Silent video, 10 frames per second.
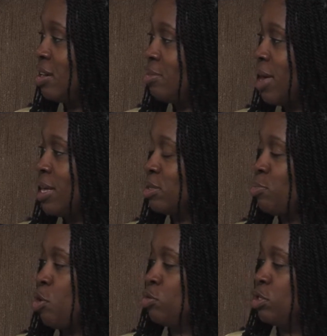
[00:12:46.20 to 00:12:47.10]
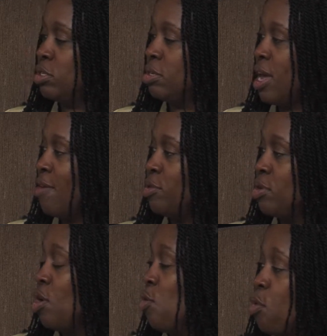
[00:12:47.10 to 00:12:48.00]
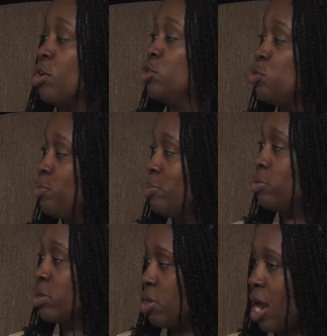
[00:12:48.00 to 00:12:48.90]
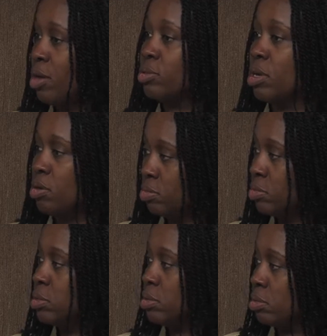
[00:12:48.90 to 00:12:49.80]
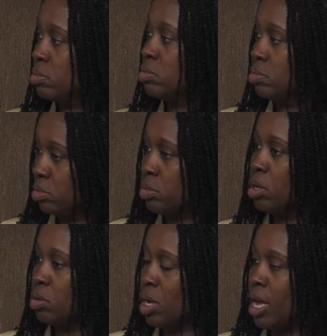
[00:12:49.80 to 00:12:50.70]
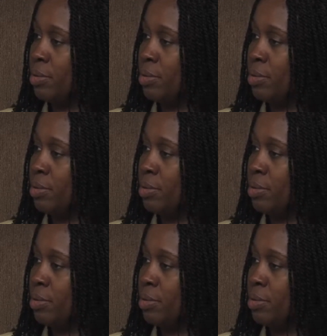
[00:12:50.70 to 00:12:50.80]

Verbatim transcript: um, as opposed to having one or two people in your household. Correct. And it's okay. real